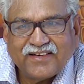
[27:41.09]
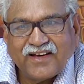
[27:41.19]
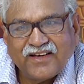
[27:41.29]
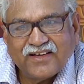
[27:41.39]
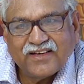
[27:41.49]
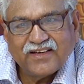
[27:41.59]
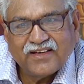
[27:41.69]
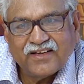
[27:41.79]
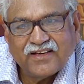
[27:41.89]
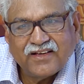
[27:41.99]
Right?
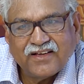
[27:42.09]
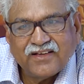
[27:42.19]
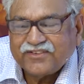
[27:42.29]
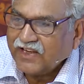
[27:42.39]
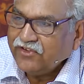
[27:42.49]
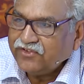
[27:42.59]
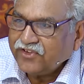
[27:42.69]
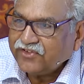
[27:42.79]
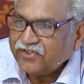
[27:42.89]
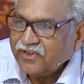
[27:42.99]
Senses.
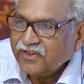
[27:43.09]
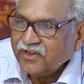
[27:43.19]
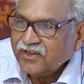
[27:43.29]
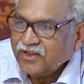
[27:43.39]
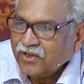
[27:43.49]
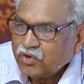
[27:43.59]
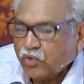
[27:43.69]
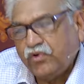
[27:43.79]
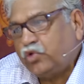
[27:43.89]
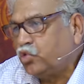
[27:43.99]
So
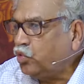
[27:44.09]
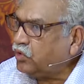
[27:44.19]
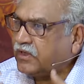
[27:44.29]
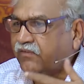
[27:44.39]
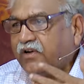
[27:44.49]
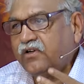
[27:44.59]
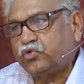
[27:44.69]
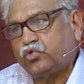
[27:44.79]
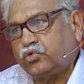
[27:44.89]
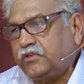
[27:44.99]
we soon
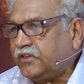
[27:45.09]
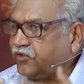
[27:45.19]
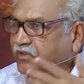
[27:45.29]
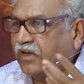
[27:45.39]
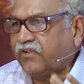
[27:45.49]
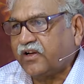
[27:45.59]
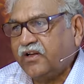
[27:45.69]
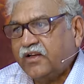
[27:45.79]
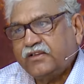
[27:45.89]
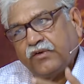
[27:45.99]
discover
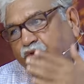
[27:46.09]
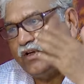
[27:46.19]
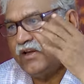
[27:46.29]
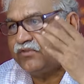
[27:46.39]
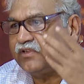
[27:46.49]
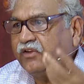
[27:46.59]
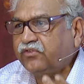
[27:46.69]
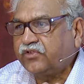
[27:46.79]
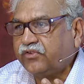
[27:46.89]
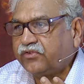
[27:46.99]
that we have senses.